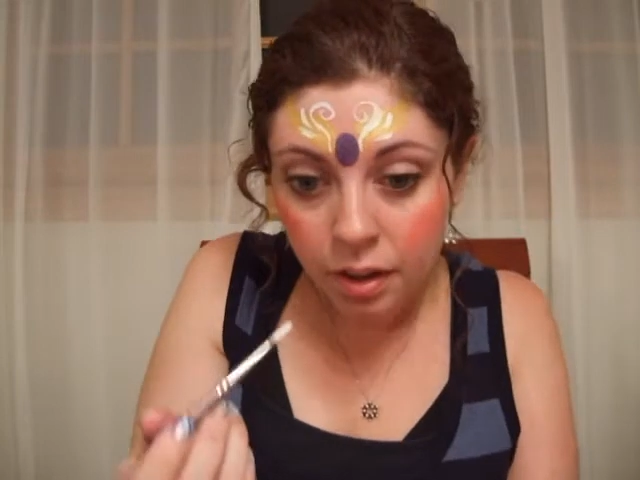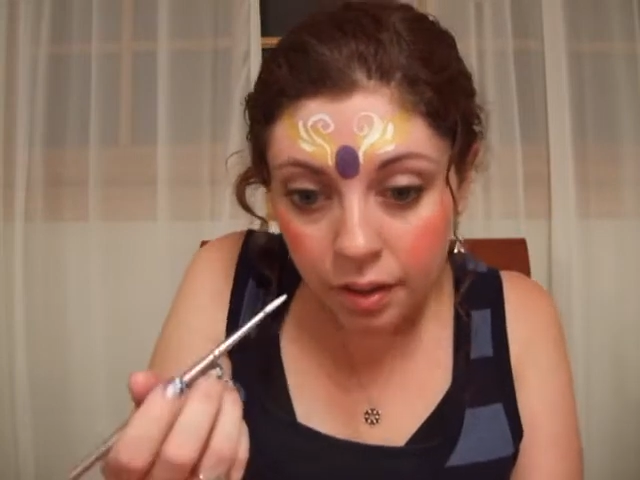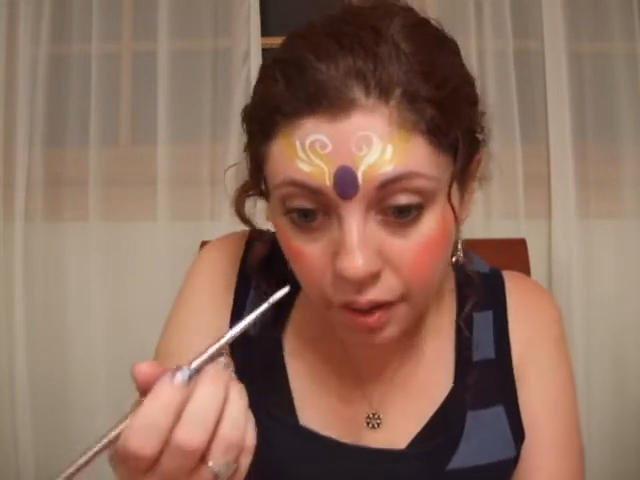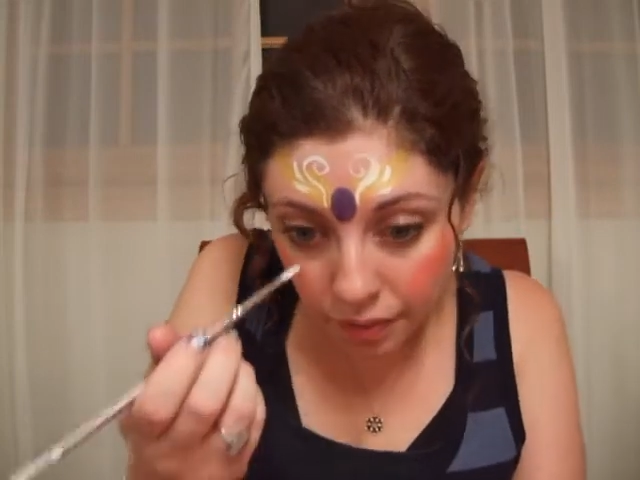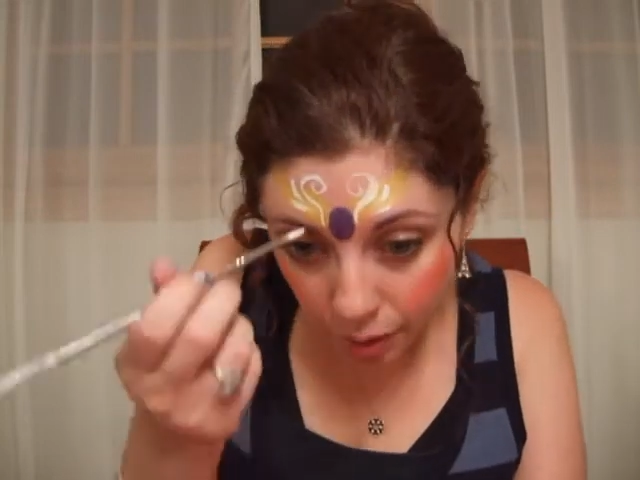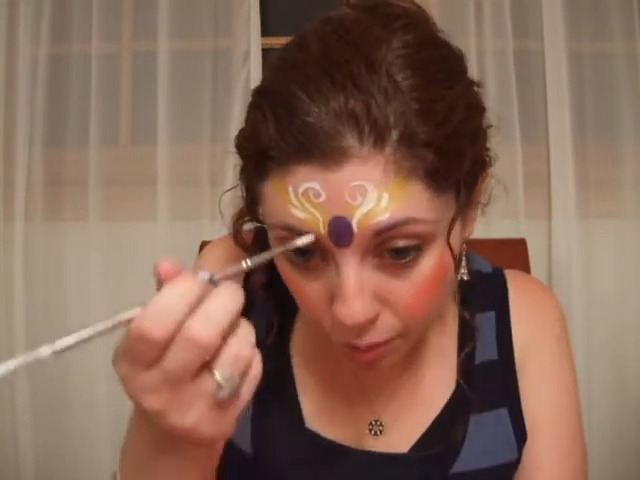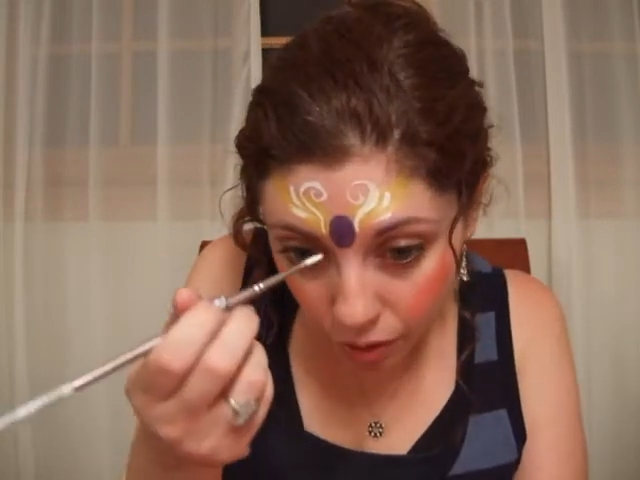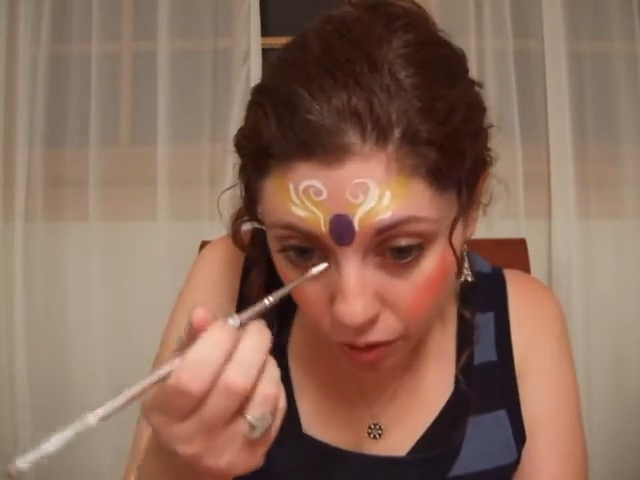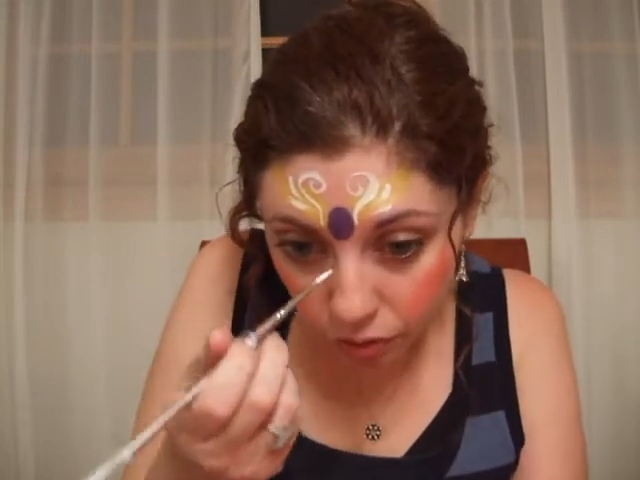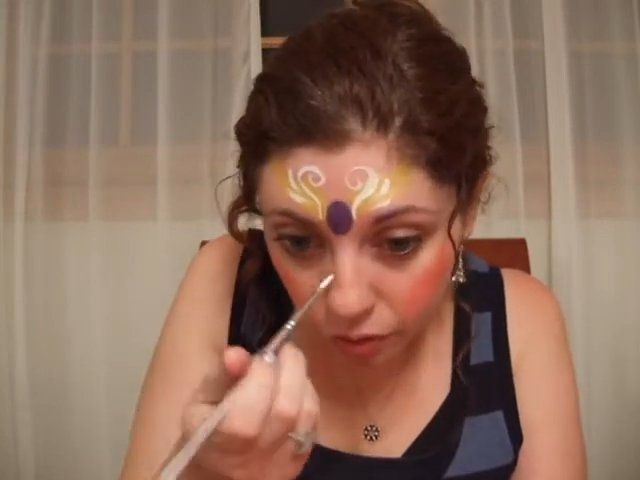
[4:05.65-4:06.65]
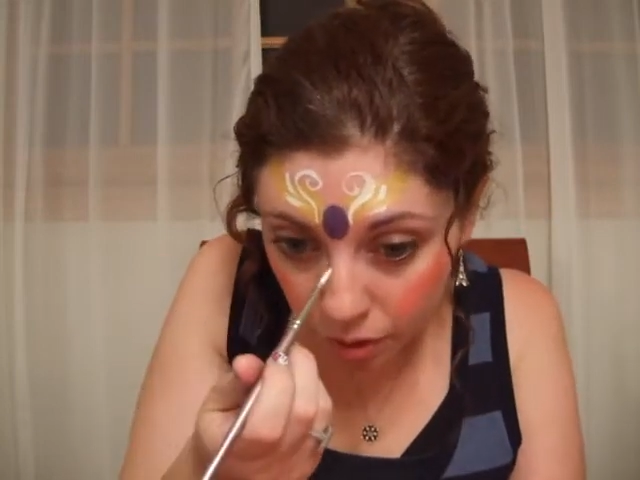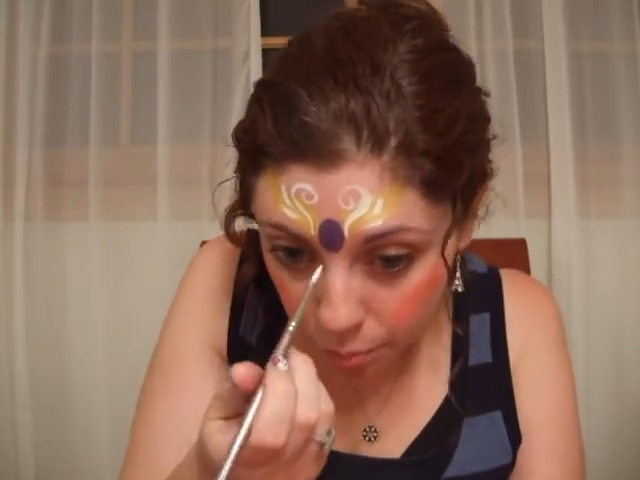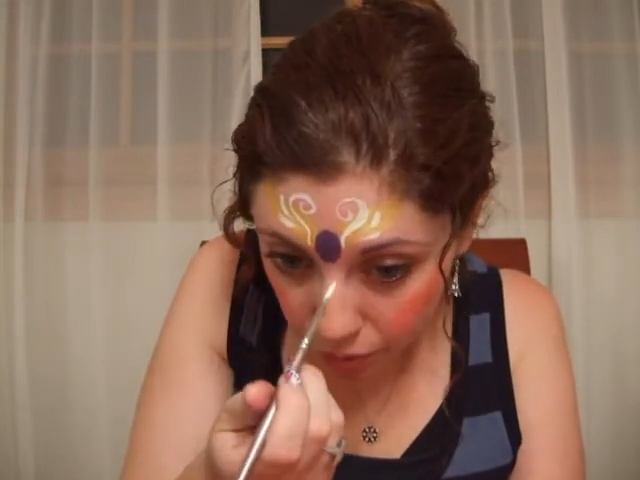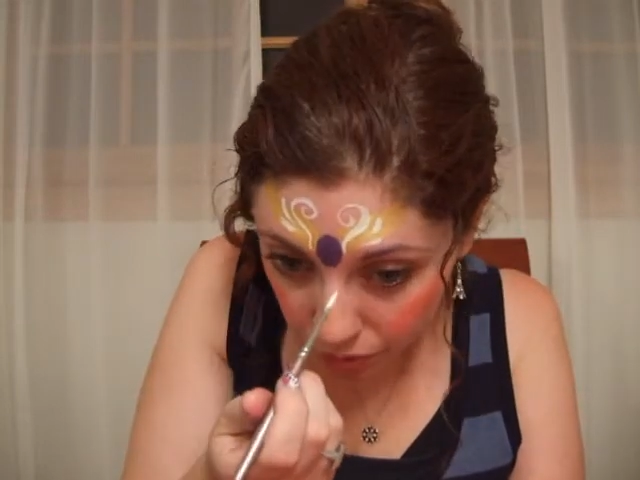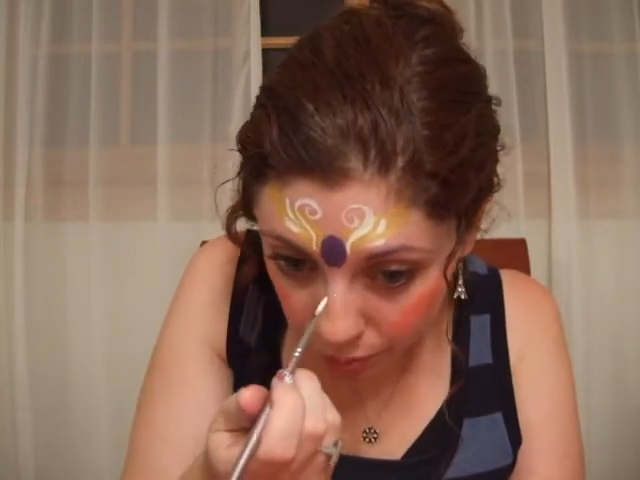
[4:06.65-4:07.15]
Okay, then I'm also going to
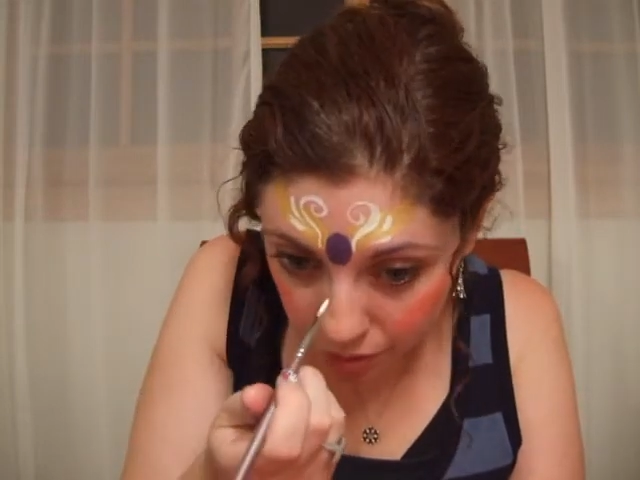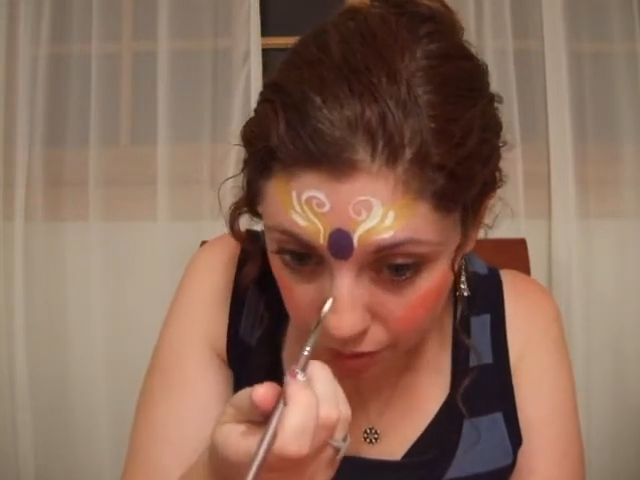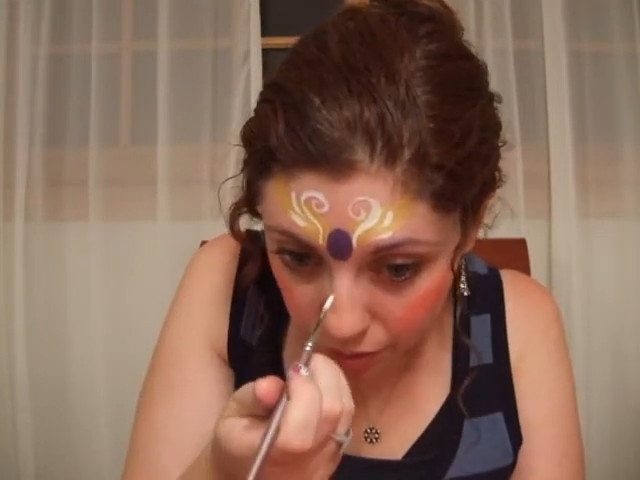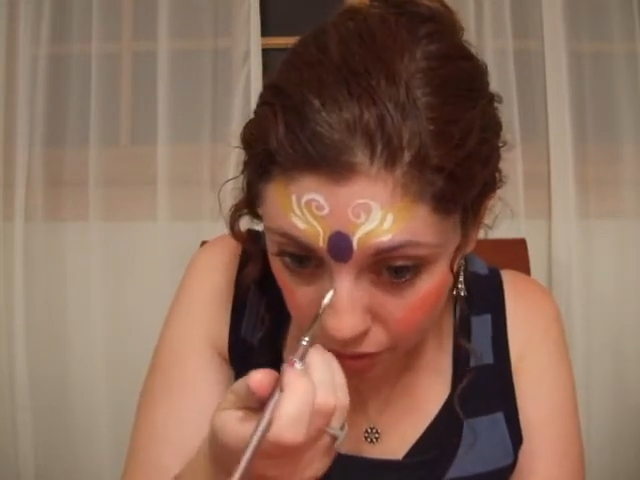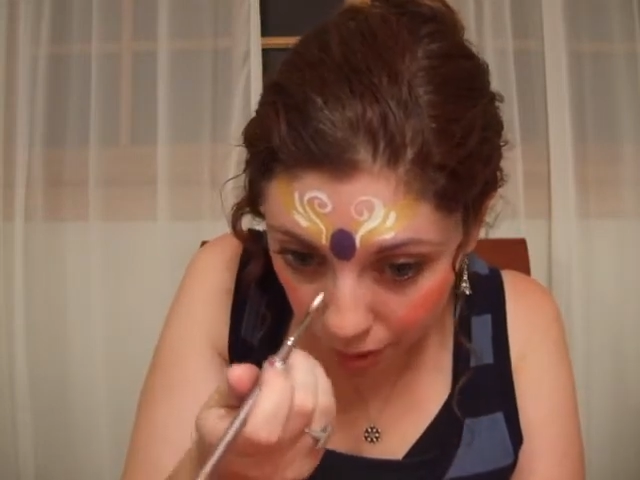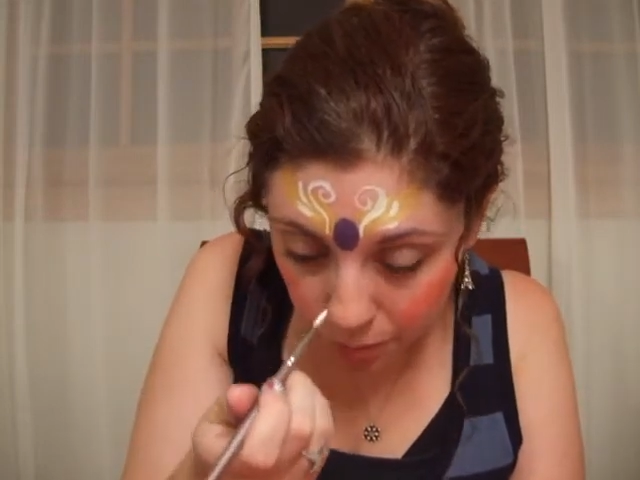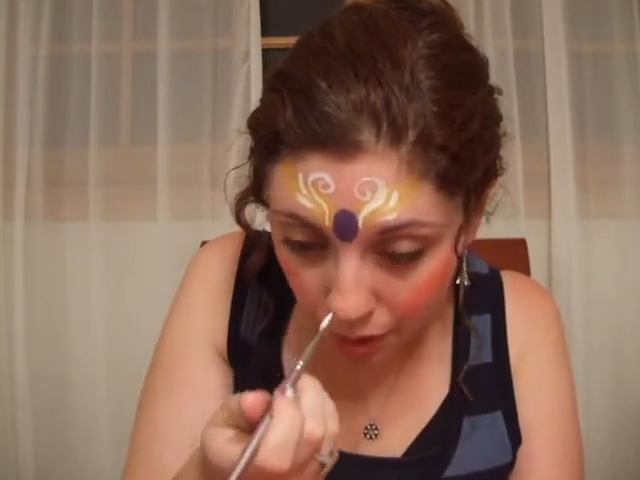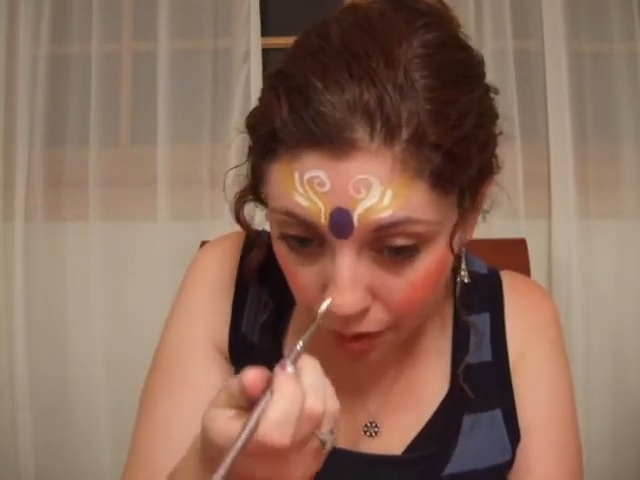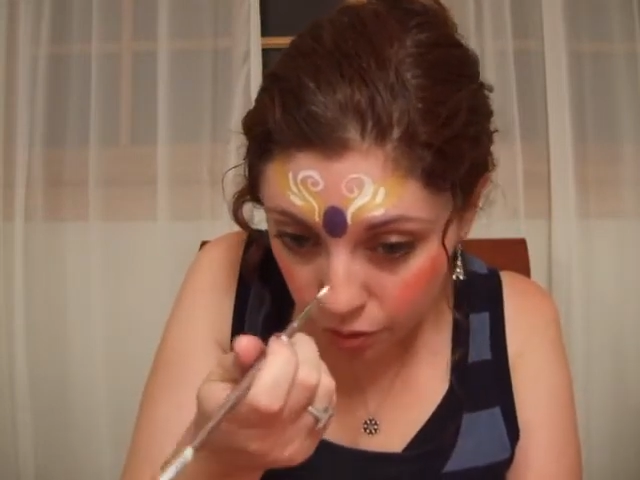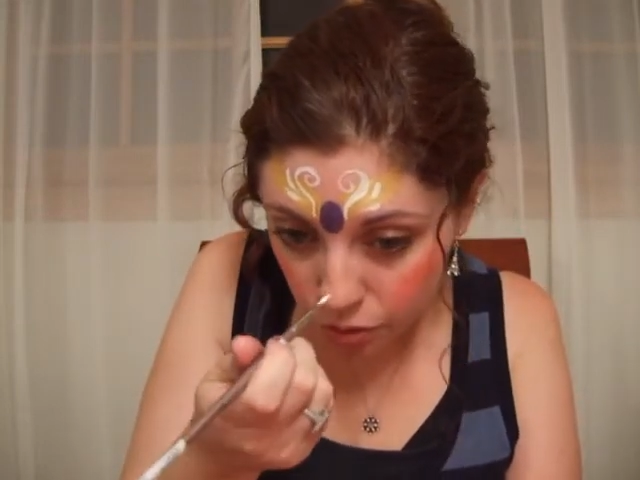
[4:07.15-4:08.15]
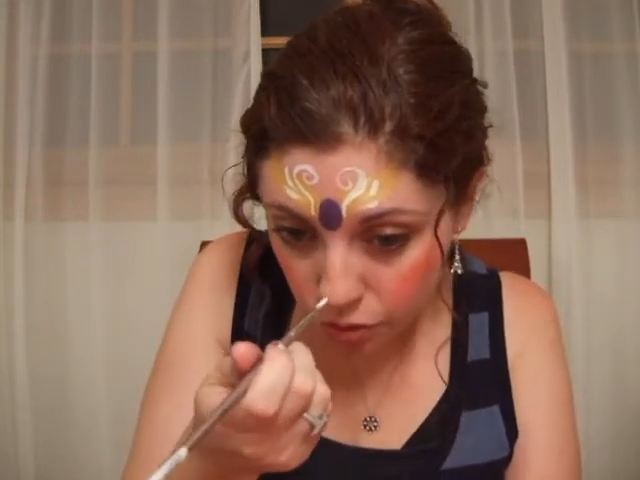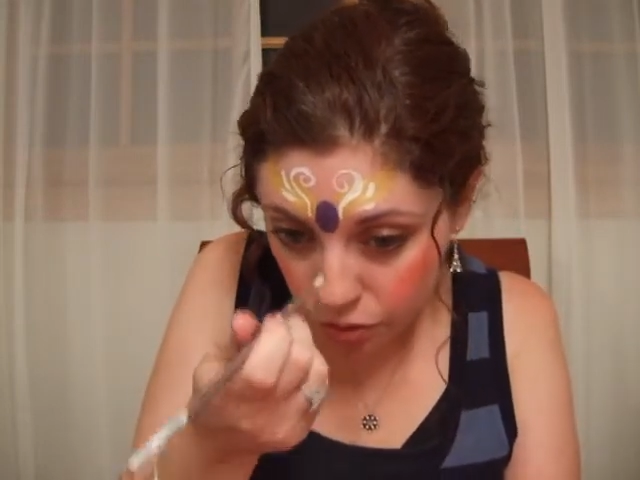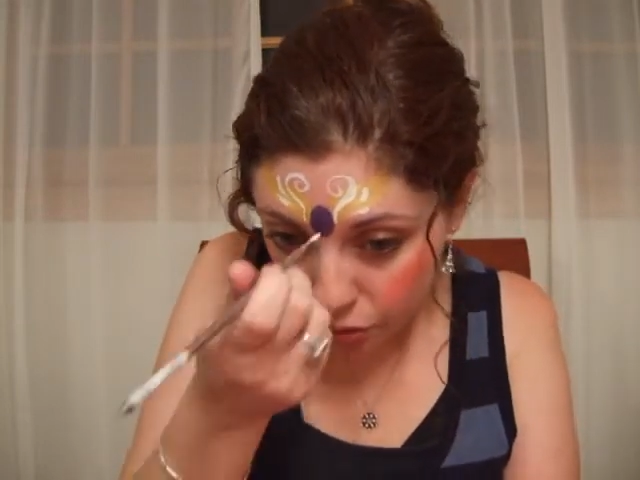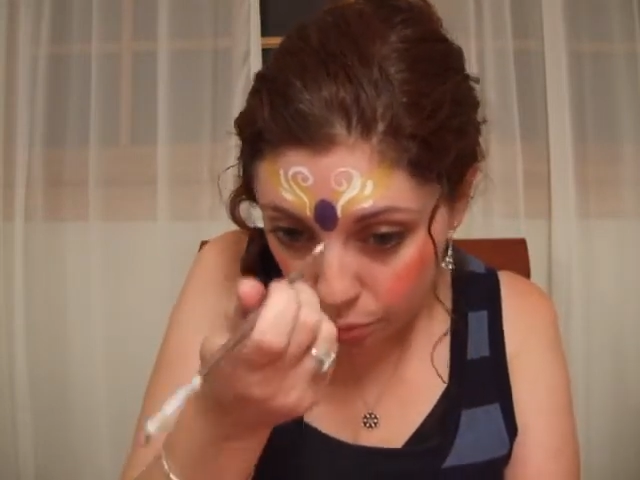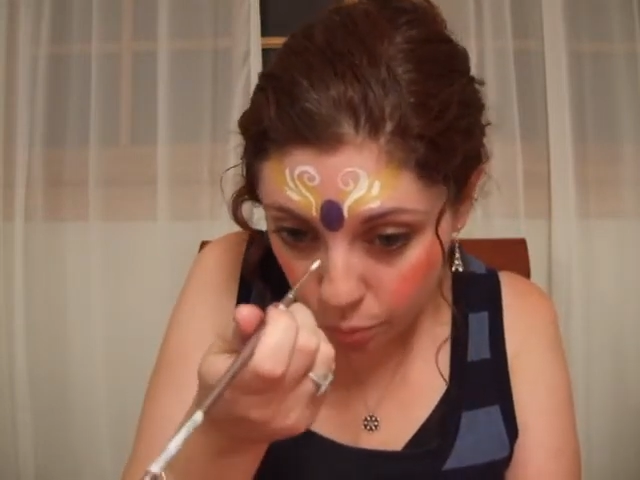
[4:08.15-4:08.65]
put some teardrops under the stone,